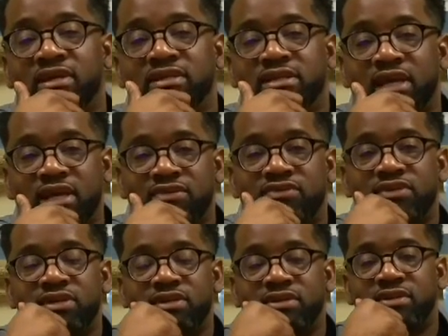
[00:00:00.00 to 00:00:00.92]

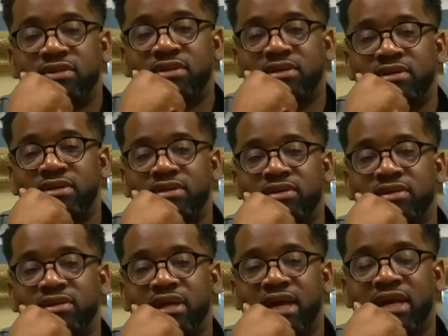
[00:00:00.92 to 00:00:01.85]
David
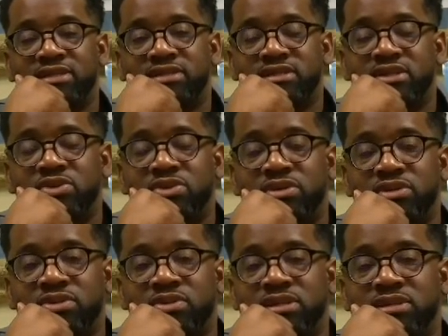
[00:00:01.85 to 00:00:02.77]
asked the Lord the
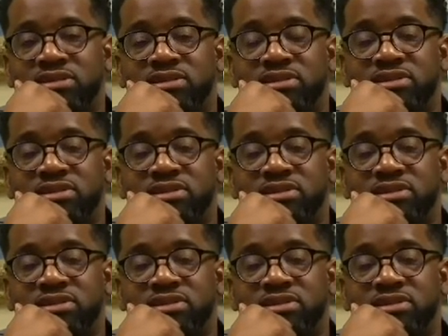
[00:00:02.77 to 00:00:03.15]
question